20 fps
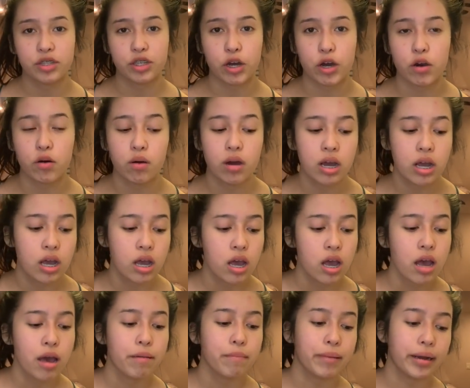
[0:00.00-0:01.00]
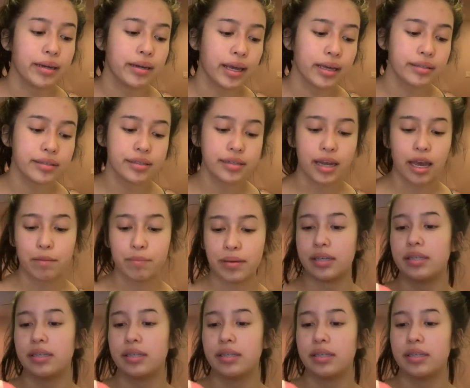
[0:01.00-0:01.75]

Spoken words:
So my next step